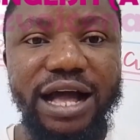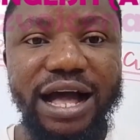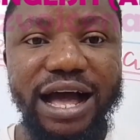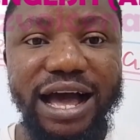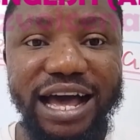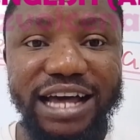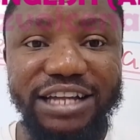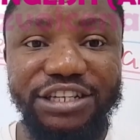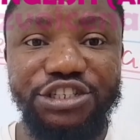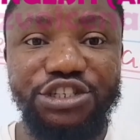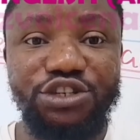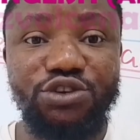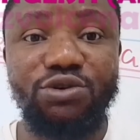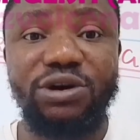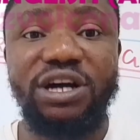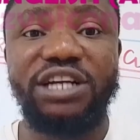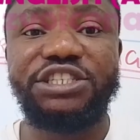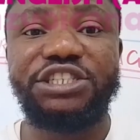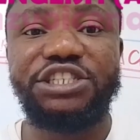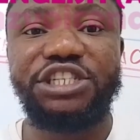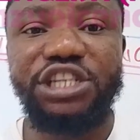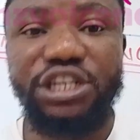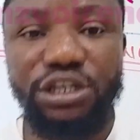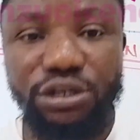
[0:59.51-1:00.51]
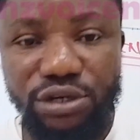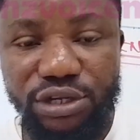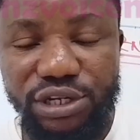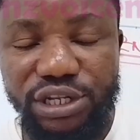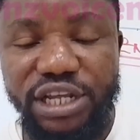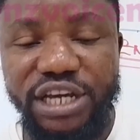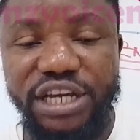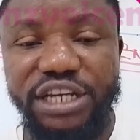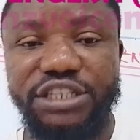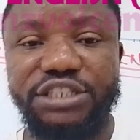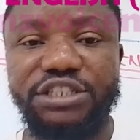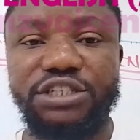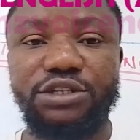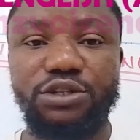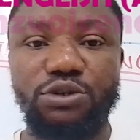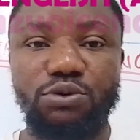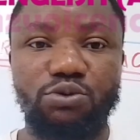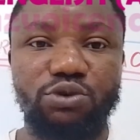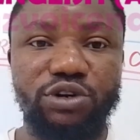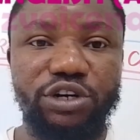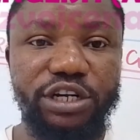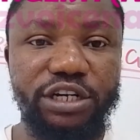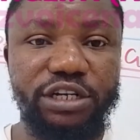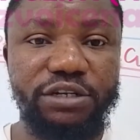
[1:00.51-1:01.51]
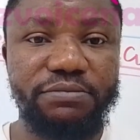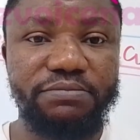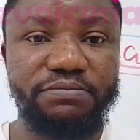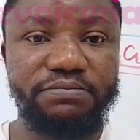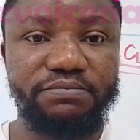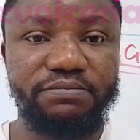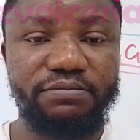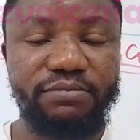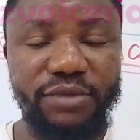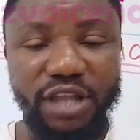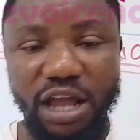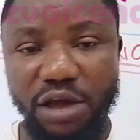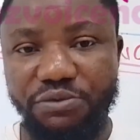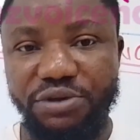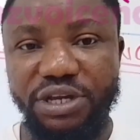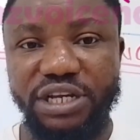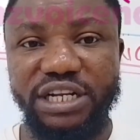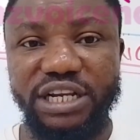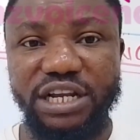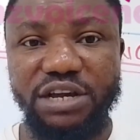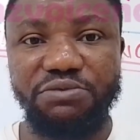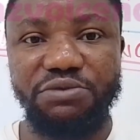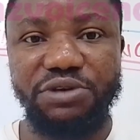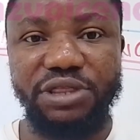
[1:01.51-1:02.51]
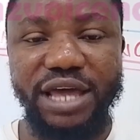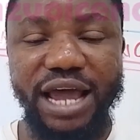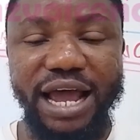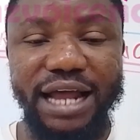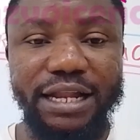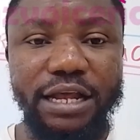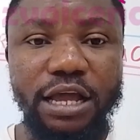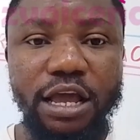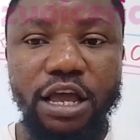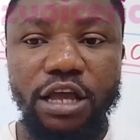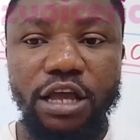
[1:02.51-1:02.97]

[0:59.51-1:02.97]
as you articulate the word. Are we clear with that?